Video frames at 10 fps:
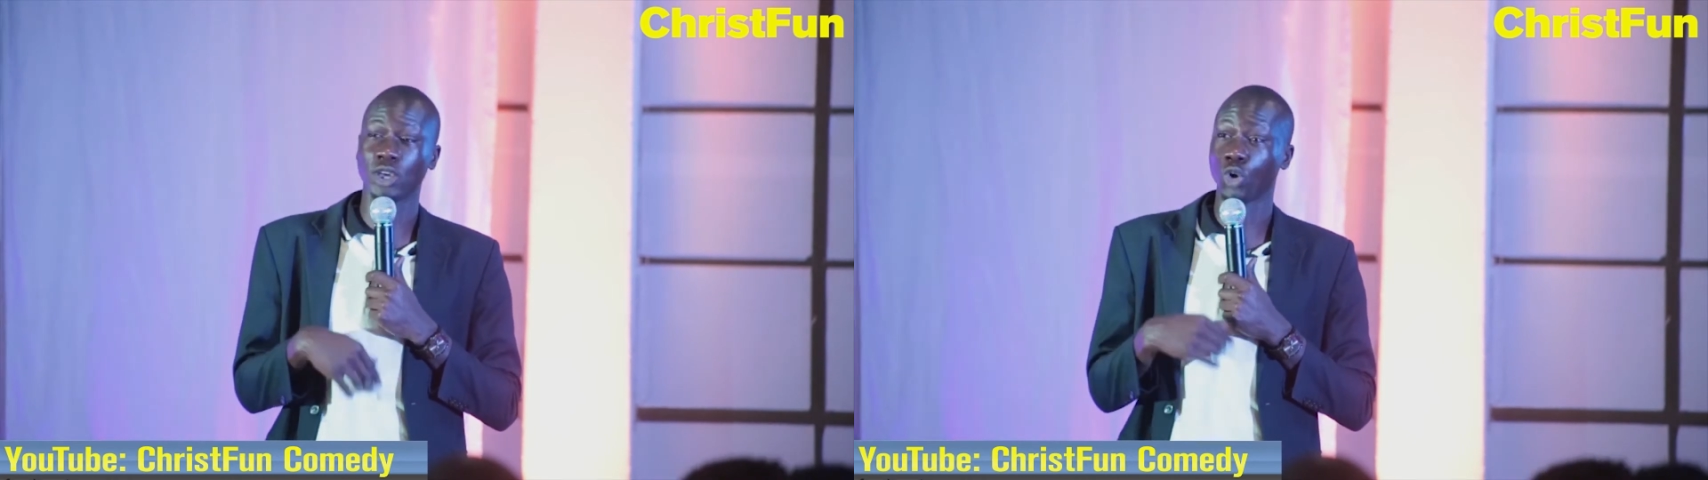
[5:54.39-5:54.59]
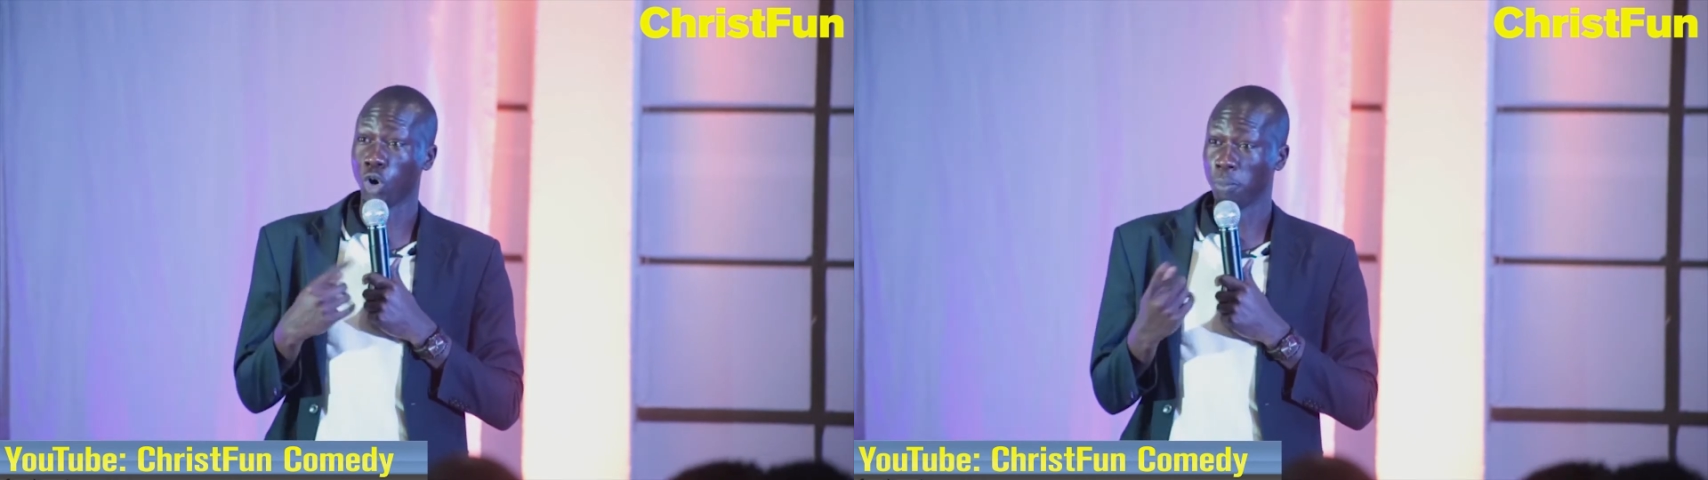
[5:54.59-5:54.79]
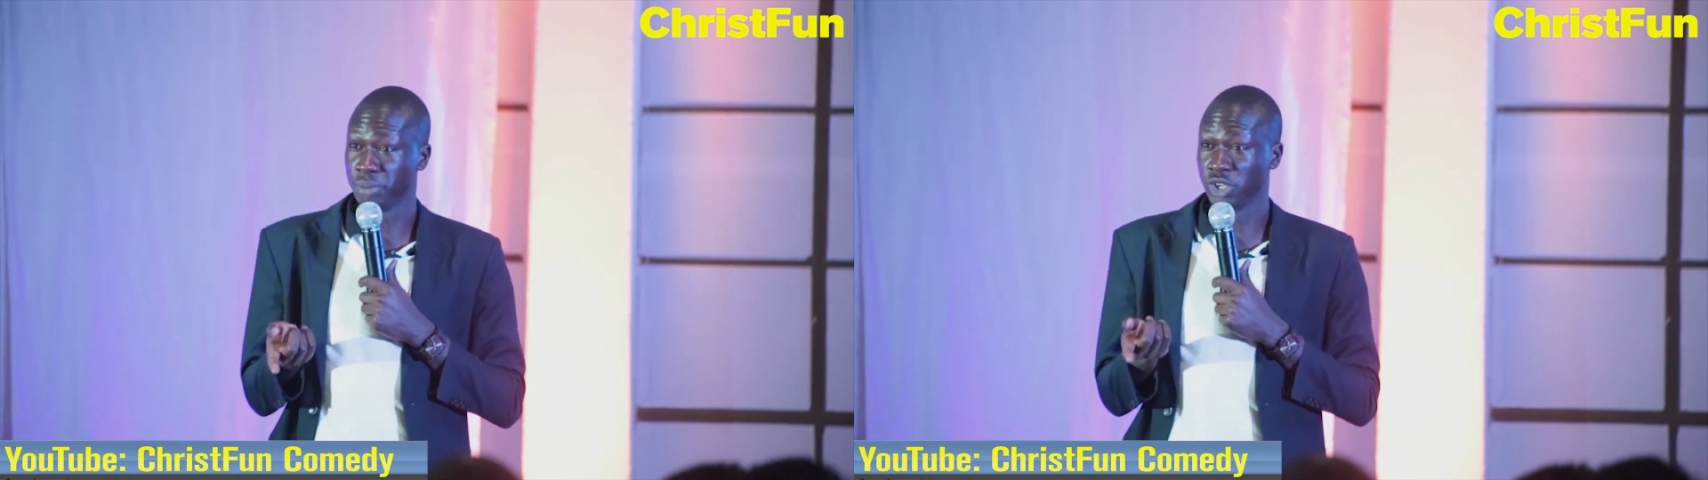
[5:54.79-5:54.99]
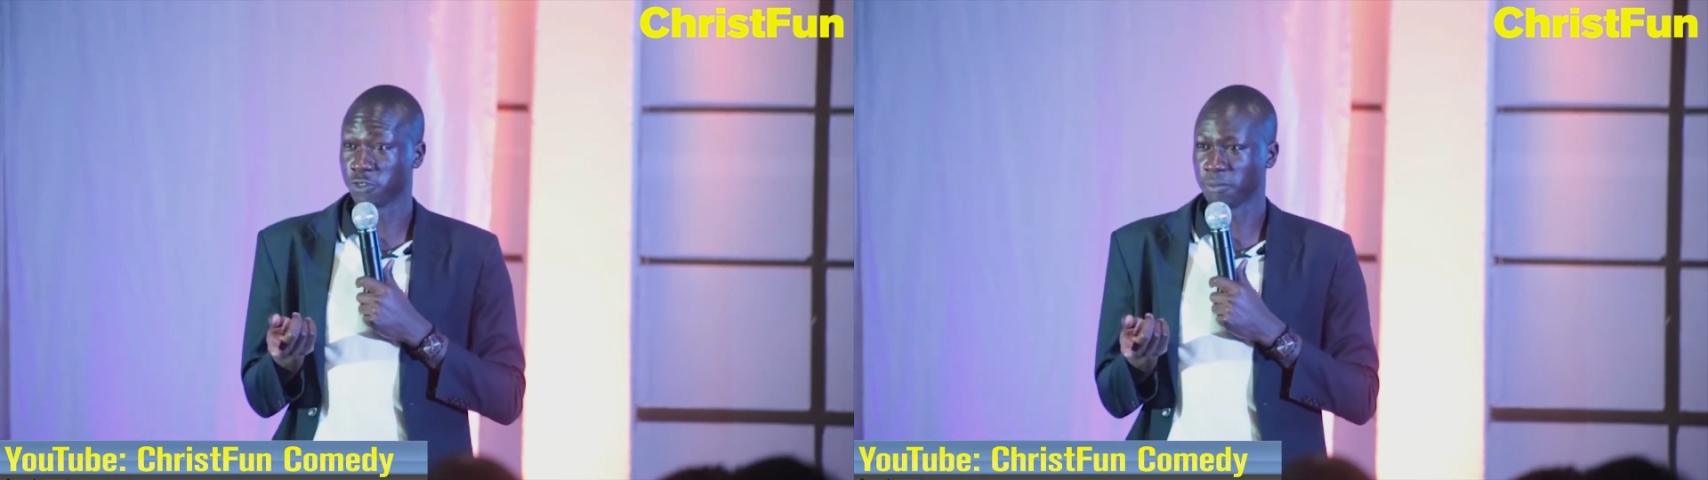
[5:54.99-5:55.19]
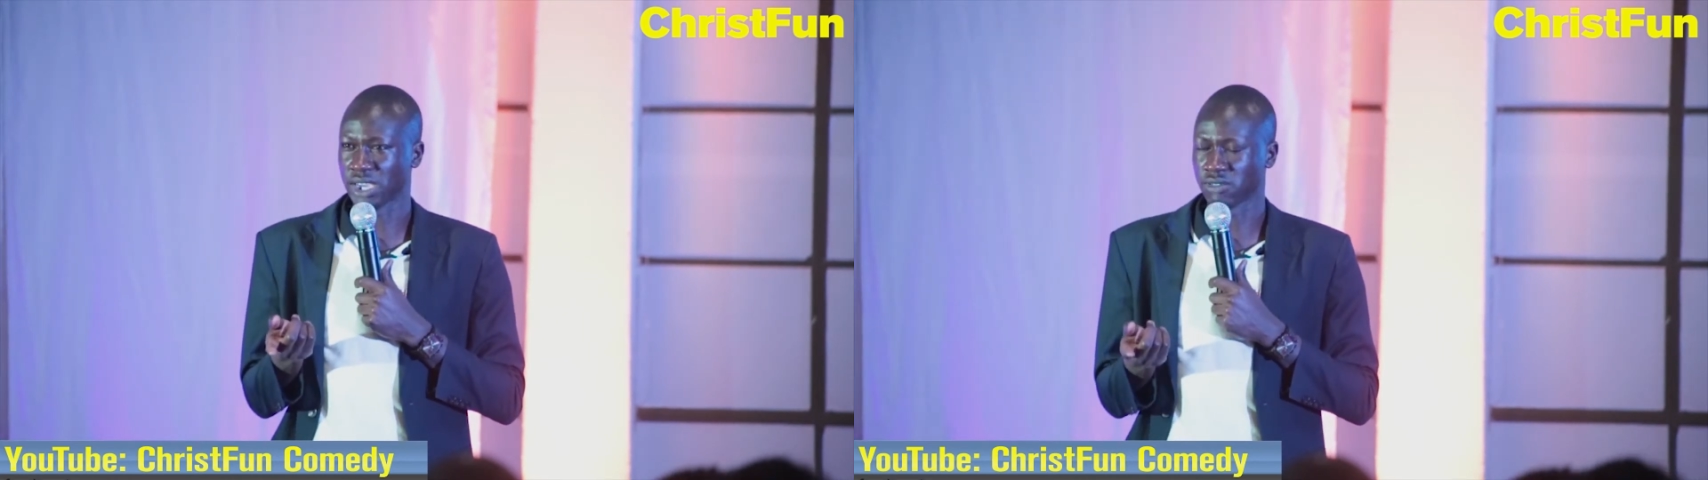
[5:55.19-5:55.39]
the OB
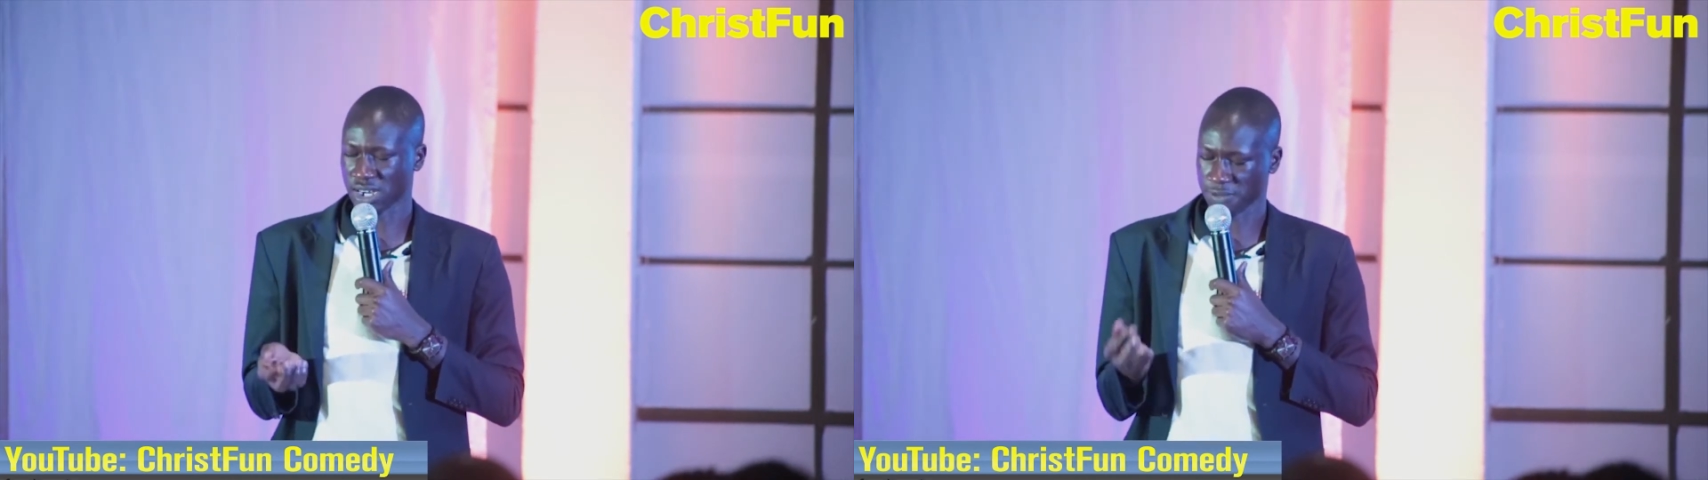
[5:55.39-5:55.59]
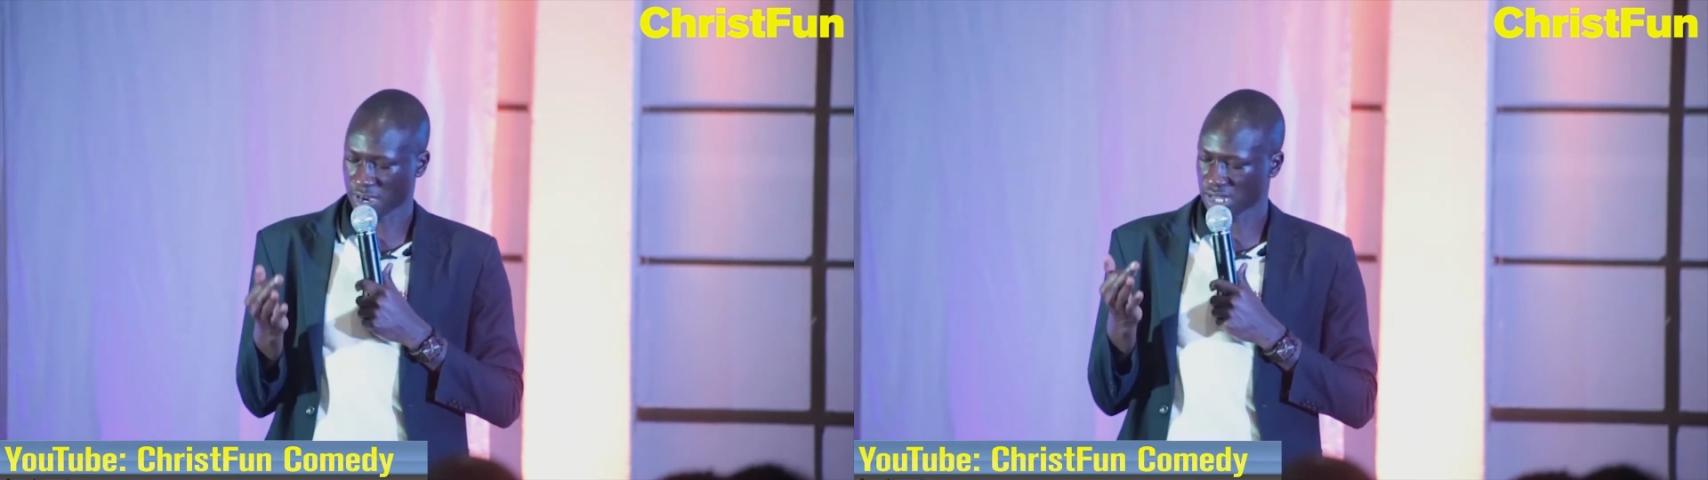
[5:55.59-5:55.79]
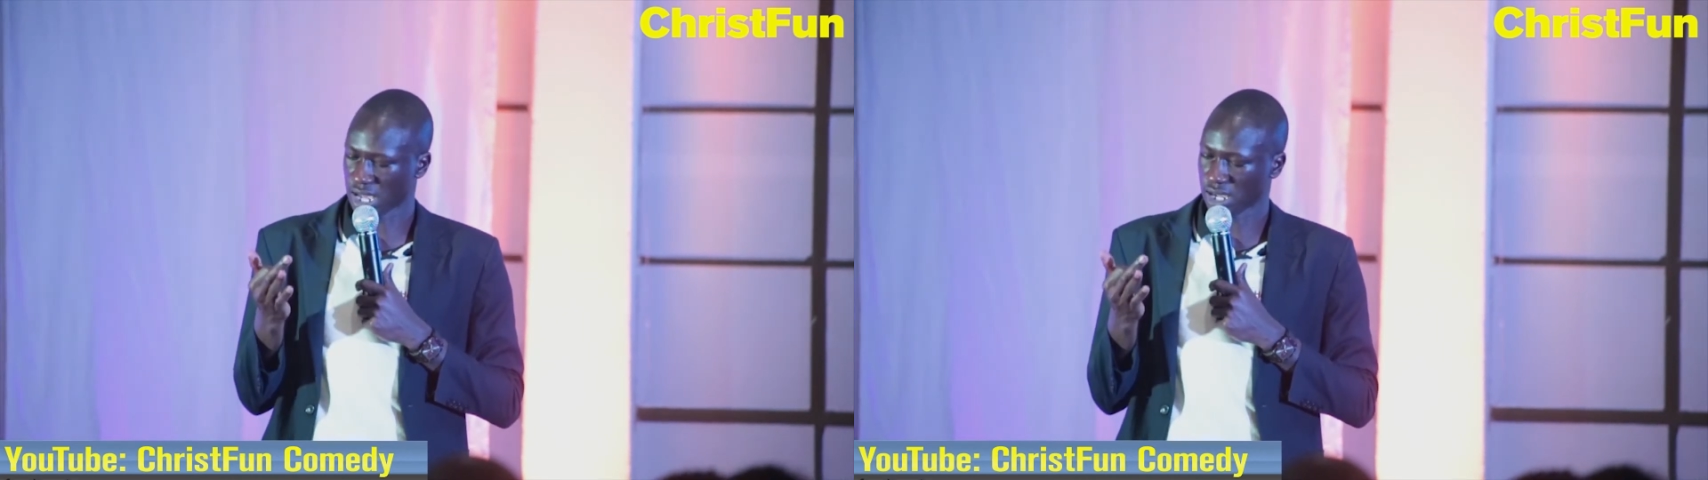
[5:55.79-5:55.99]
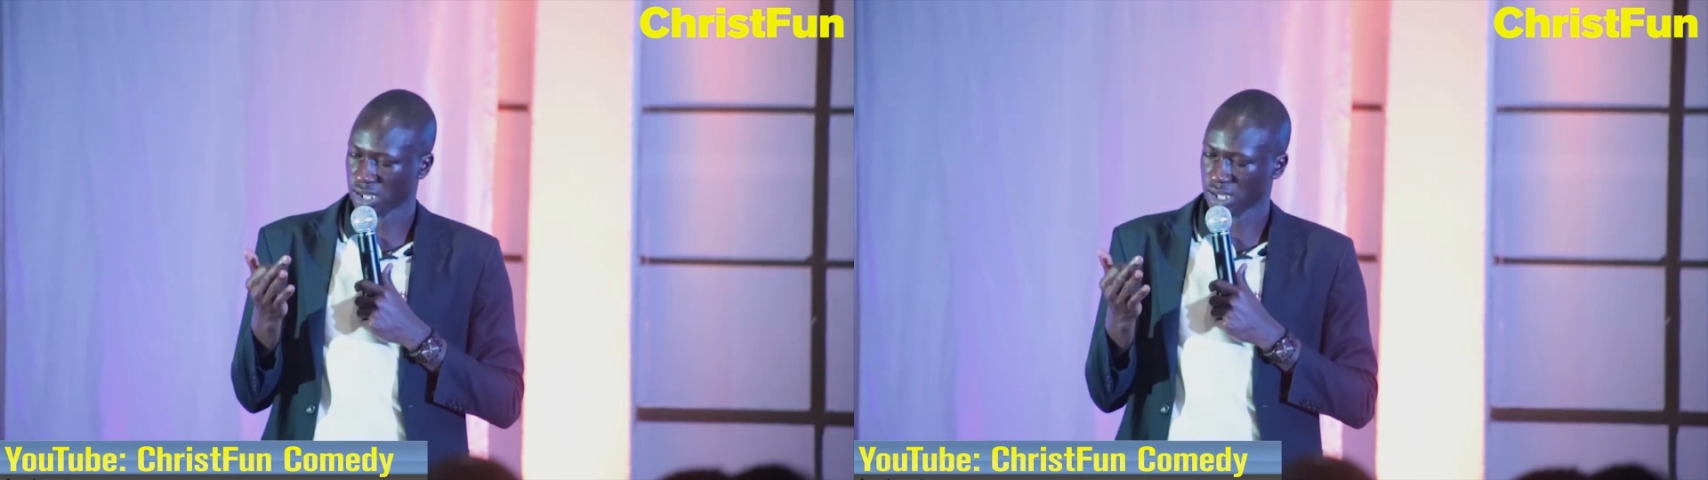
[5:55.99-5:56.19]
of my grandfather,